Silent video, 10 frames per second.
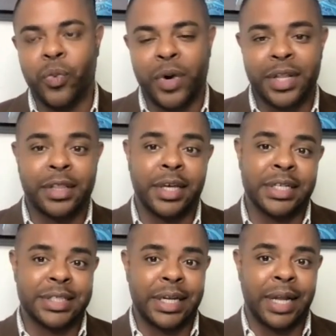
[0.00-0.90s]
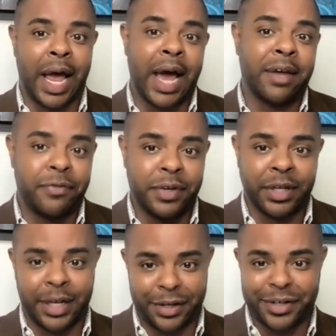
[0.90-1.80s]
one of the things that I feel
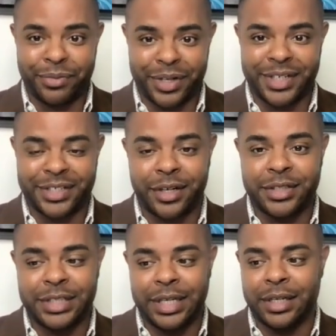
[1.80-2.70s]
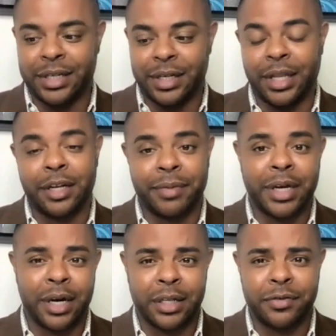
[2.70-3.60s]
like we're going to start seeing, and a lot of my
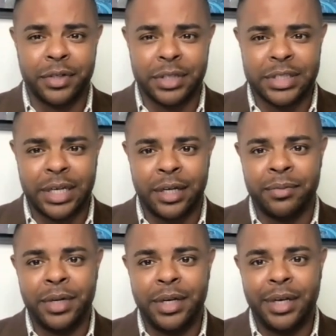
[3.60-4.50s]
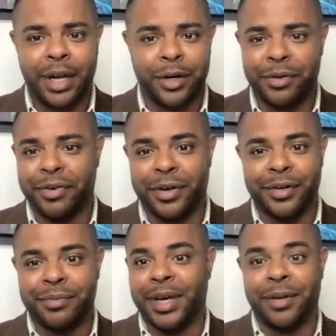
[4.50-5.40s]
colleagues feel the same, and I know we've
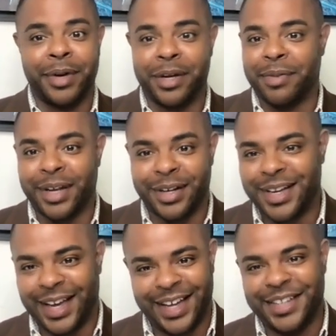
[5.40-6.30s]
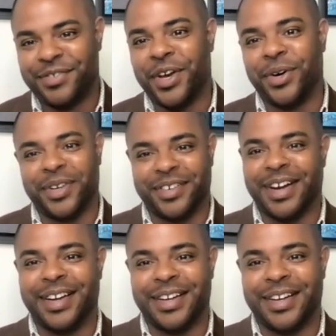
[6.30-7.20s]
heard meta kind of going
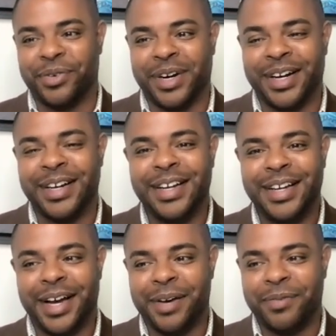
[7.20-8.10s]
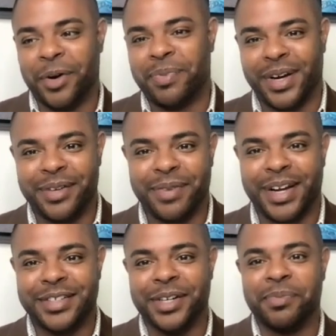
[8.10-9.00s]
around everywhere, no pun,
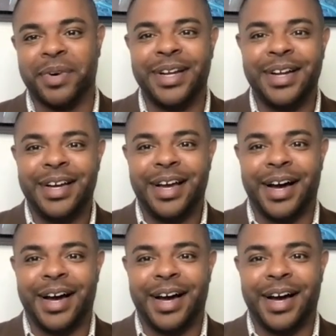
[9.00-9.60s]
Patrick, but,